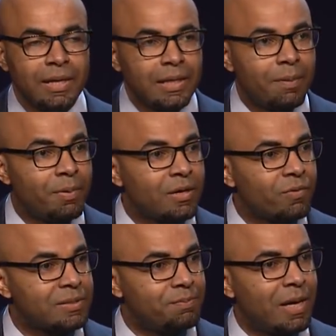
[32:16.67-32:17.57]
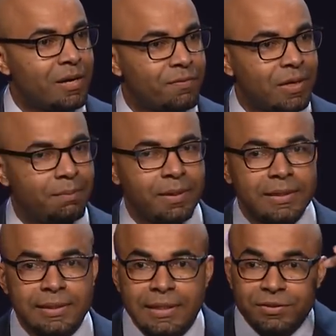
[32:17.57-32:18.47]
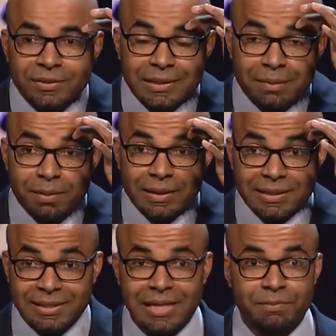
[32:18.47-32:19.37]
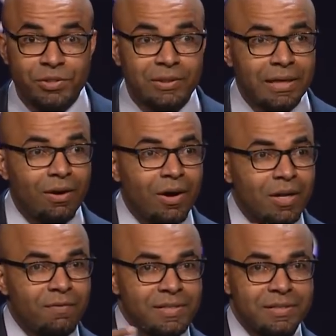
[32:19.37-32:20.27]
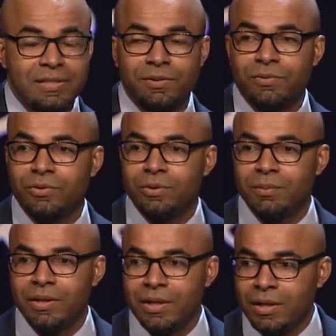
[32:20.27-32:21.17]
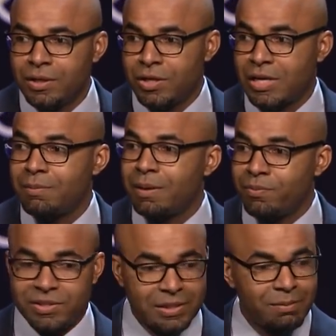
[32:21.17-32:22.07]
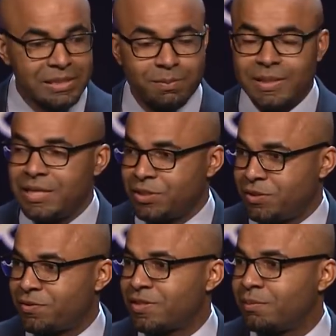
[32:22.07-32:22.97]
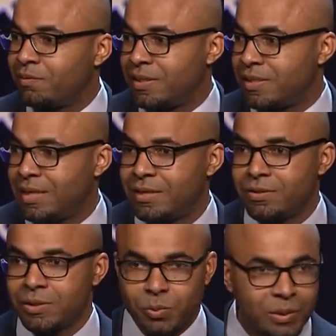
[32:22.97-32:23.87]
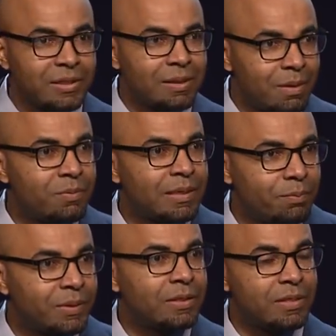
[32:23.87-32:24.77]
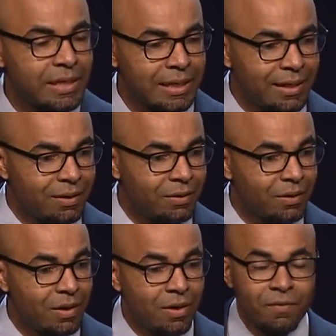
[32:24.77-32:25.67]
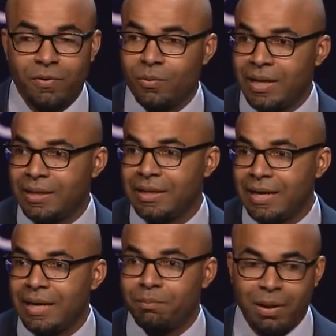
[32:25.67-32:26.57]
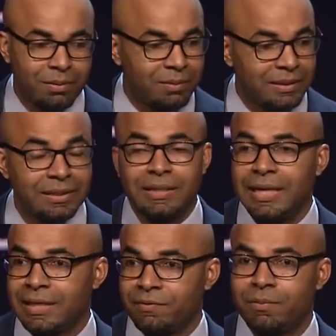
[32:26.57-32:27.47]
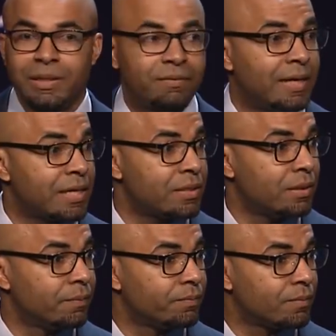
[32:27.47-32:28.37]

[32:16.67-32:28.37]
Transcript: Now, part of what's powerful about this and interesting about this is I'm sure that all of us in this room could come up with some explanations for some of these answers. We could come up with a pretty good account for why the guy probably didn't like affirmative action.